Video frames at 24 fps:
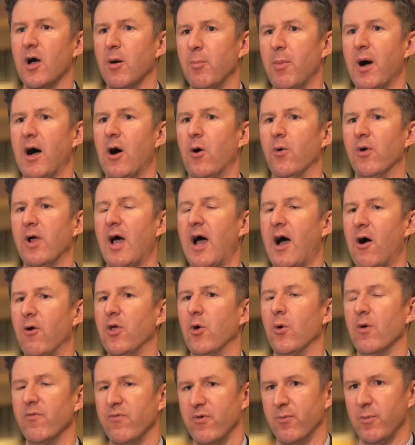about how
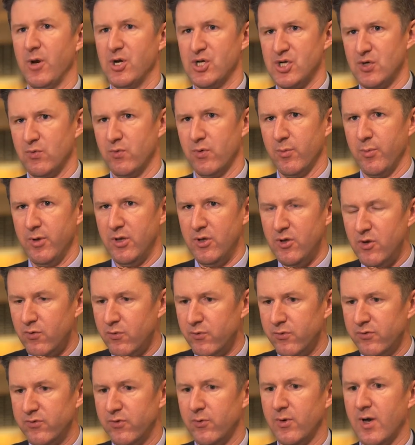your information will be
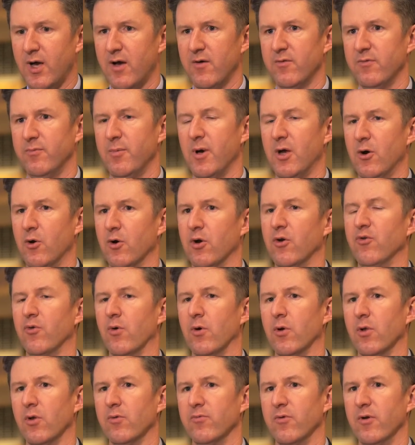used, you have better
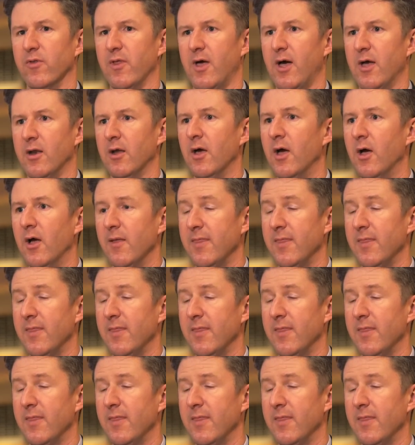control over that.